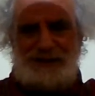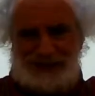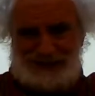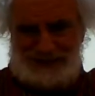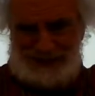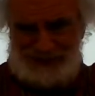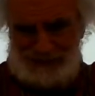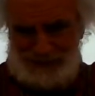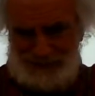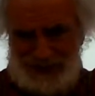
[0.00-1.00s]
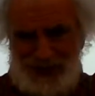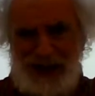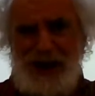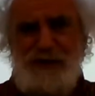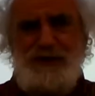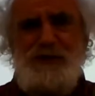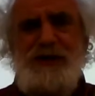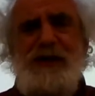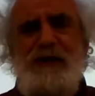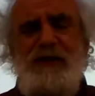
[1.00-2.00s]
I can see my hair is really
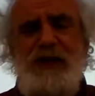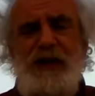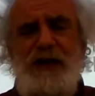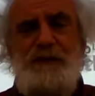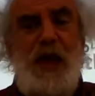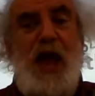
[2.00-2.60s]
getting thin.